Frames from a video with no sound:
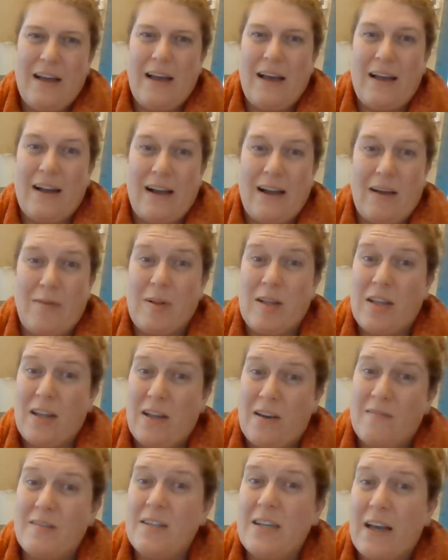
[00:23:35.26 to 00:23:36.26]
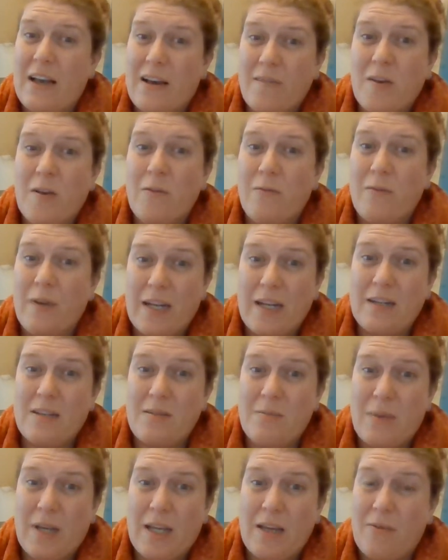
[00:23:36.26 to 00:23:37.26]
And I would love to have you read it to
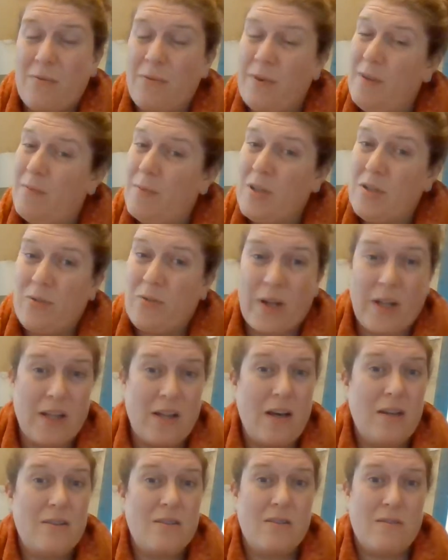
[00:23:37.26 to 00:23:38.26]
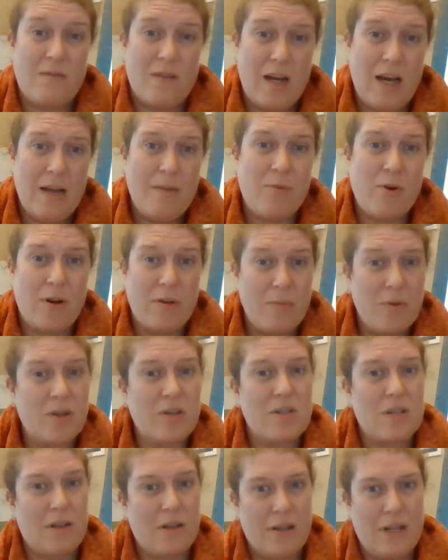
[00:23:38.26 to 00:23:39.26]
me. We've been doing lots of library
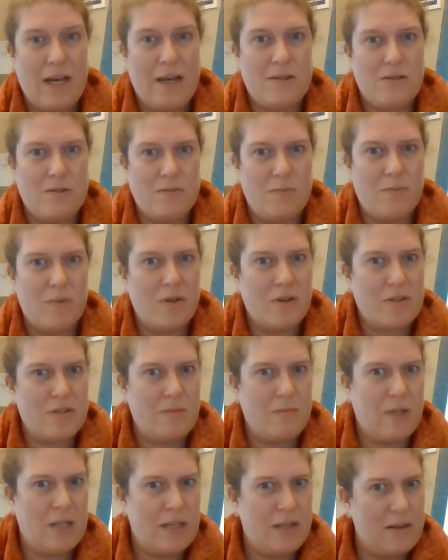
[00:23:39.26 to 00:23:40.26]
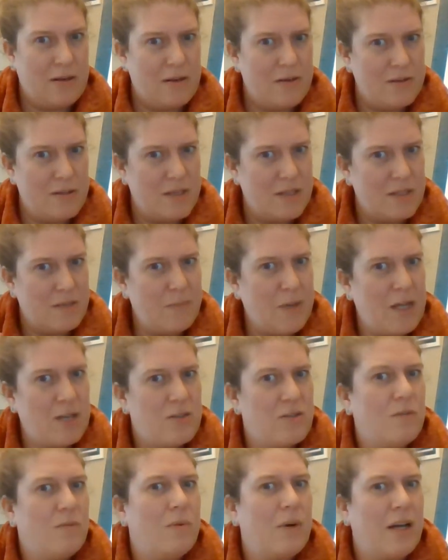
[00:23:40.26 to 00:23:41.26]
books and classroom books, but there is a
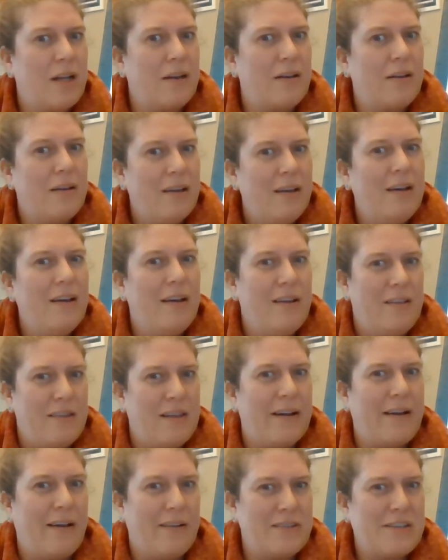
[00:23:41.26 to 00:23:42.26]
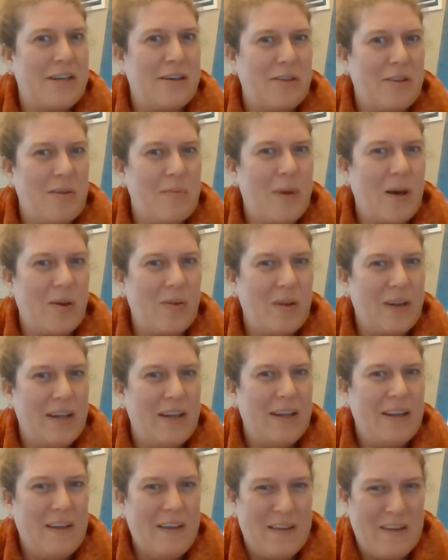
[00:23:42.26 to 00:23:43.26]
special one that I'll tell you about.
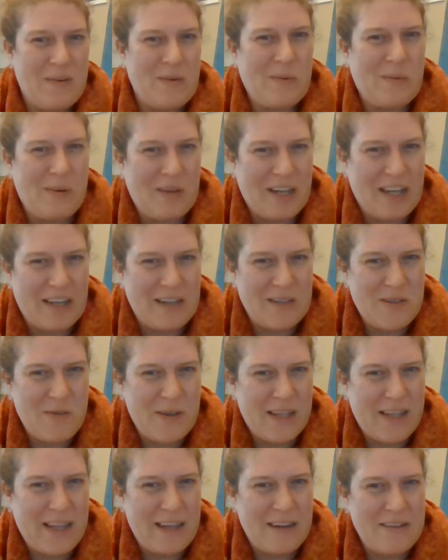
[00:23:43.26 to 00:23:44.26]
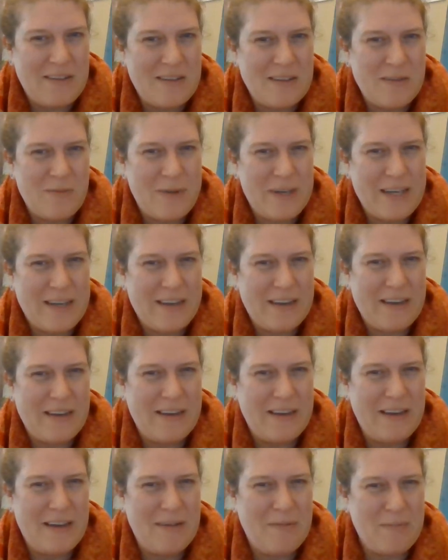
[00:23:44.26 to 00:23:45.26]
We'll get to it later this week.
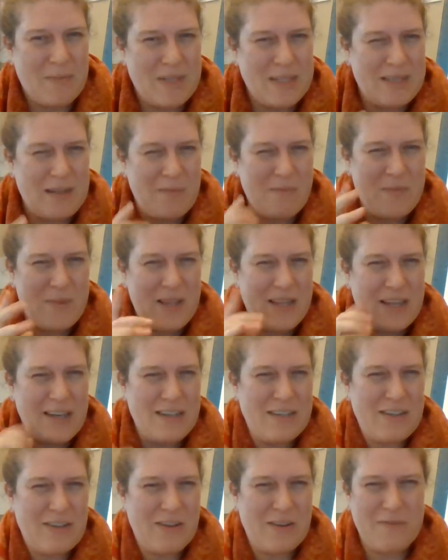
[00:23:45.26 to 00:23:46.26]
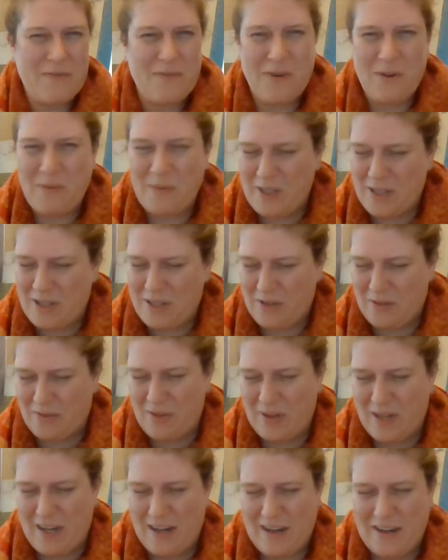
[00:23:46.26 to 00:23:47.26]
Something to look forward to
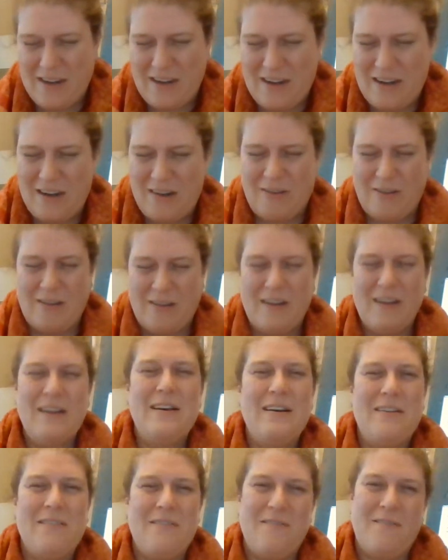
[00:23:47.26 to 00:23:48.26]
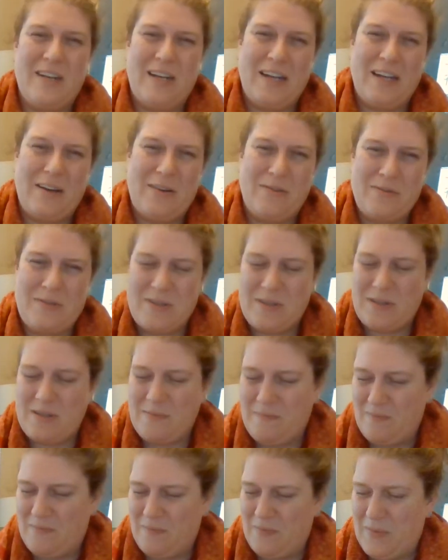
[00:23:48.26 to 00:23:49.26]
on our videos
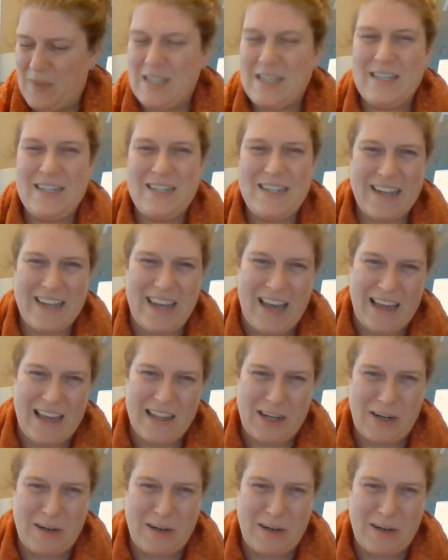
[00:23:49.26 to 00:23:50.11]
together.